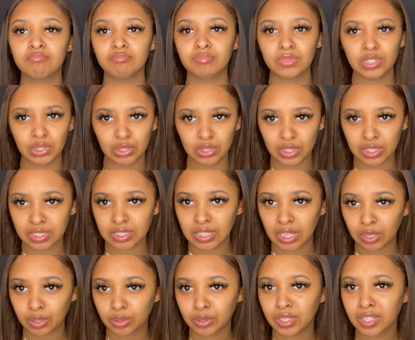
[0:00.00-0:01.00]
you just
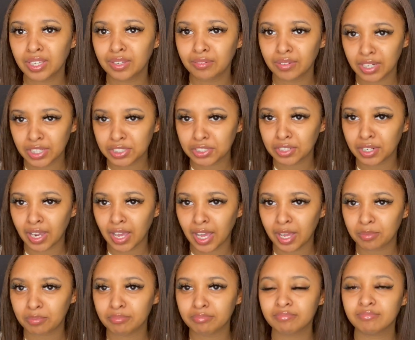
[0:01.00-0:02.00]
download the eraser
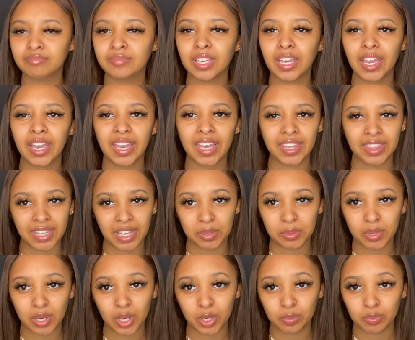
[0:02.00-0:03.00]
app and that
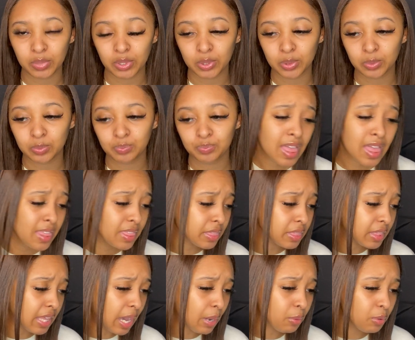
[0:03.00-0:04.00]
will help you.
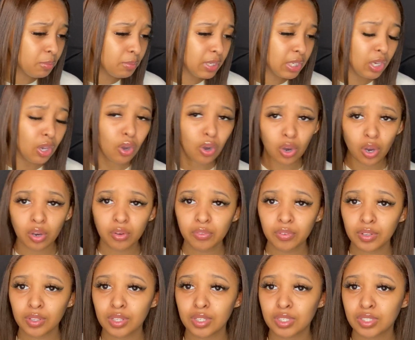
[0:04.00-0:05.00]
That will be all
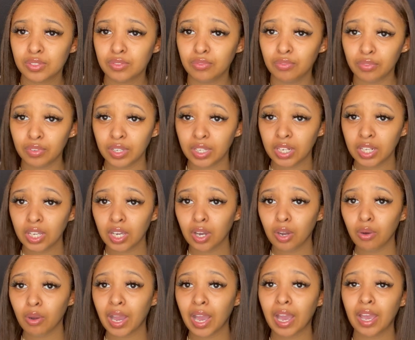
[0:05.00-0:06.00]
for this
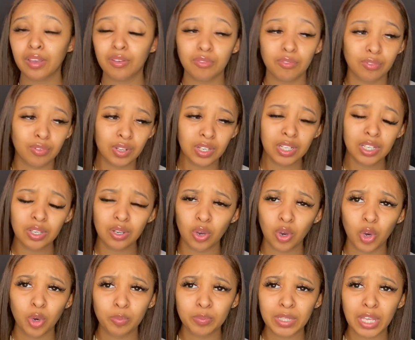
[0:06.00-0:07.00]
video. I really
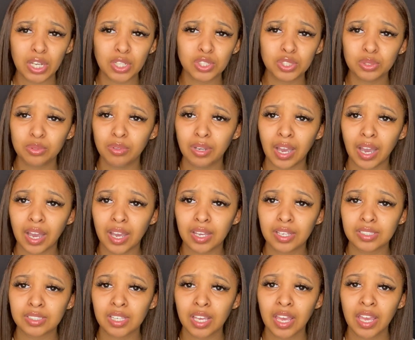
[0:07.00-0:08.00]
hope that you
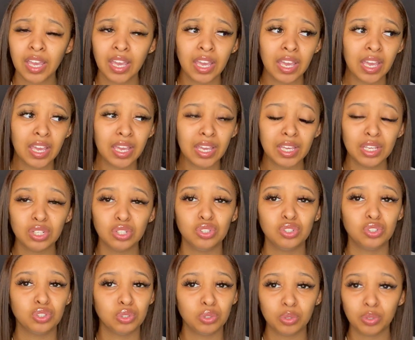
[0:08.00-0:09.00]
guys
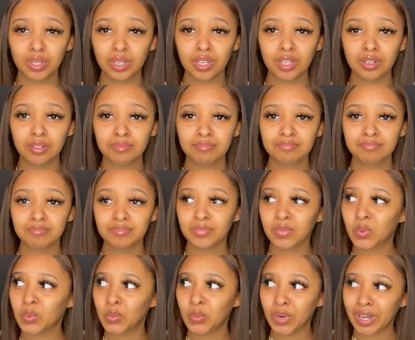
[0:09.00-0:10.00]
enjoyed
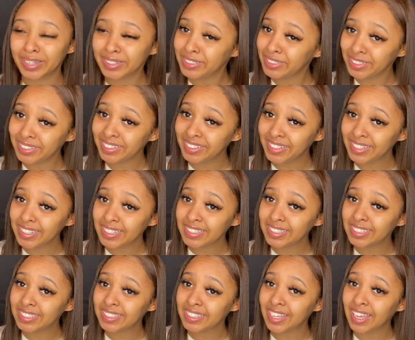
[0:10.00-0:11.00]
watching
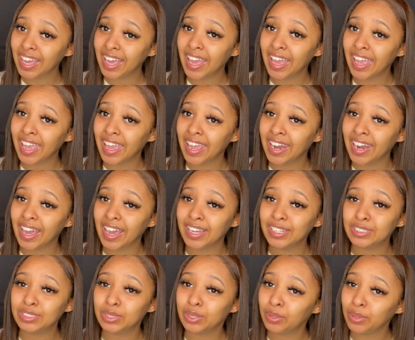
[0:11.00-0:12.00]
this, and I
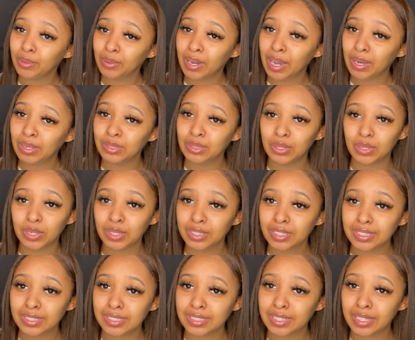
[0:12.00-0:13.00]
don't know how long
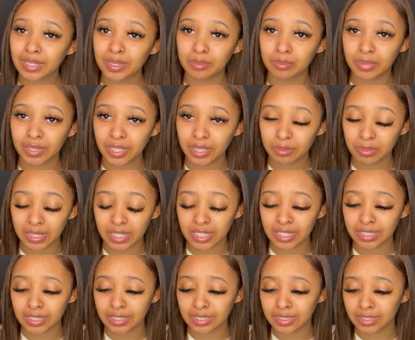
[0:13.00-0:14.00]
this is gonna be
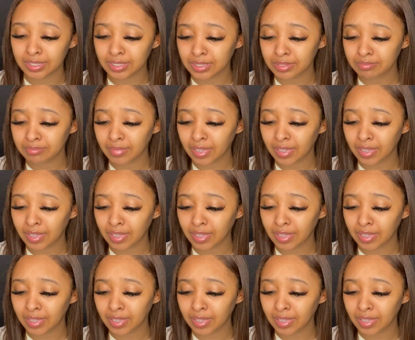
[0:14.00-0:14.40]
because